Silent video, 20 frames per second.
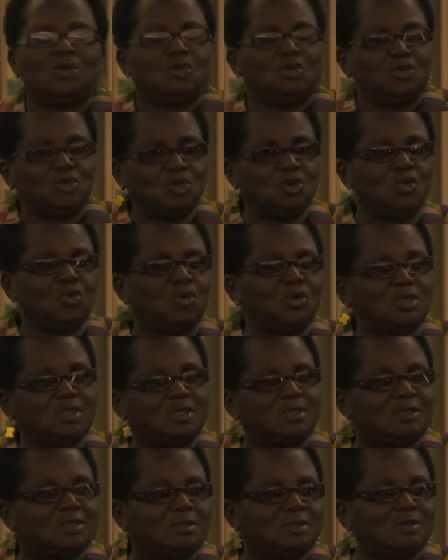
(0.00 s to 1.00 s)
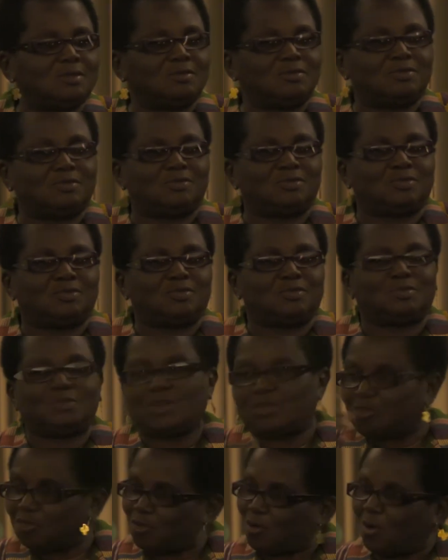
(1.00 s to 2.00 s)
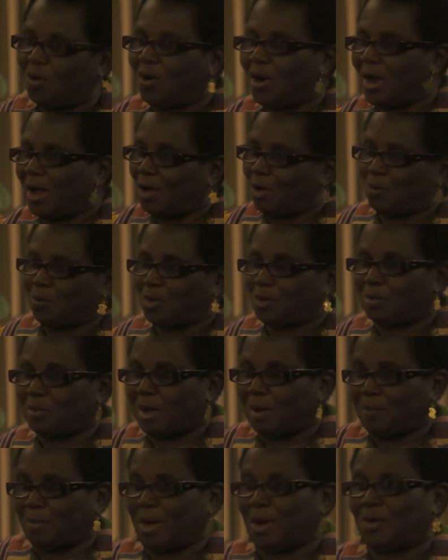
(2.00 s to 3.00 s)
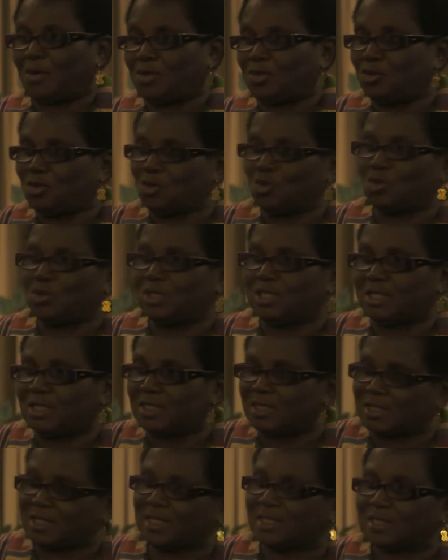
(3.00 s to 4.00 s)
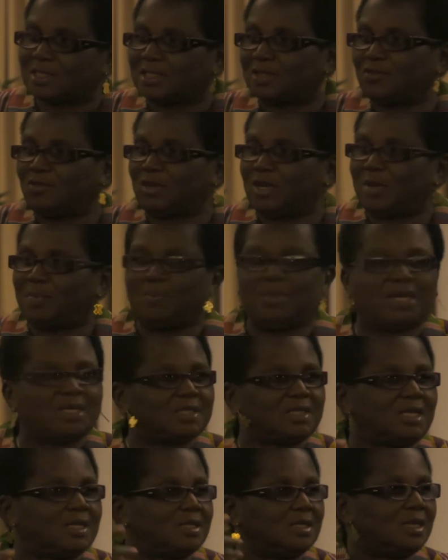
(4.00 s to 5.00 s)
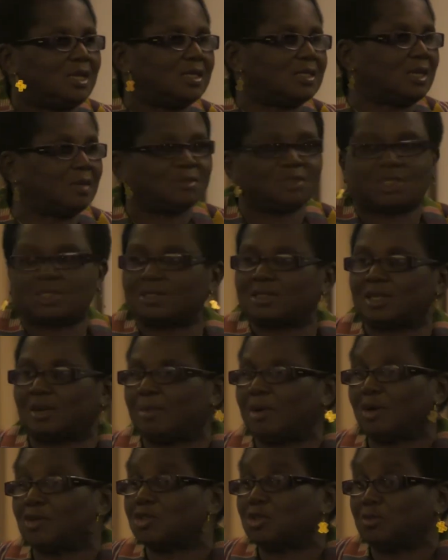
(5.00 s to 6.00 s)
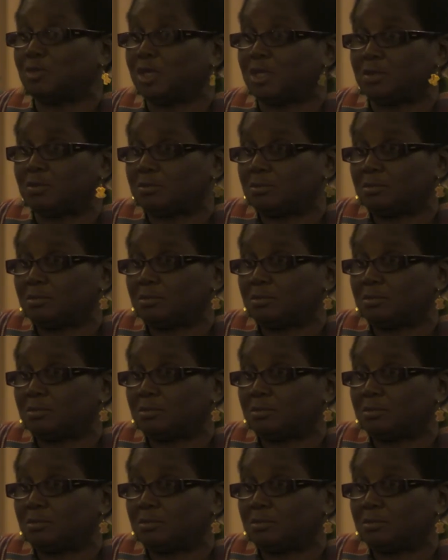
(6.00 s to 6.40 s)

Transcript: You would, before I opened my mouth, you would instinctively make certain assumptions about me.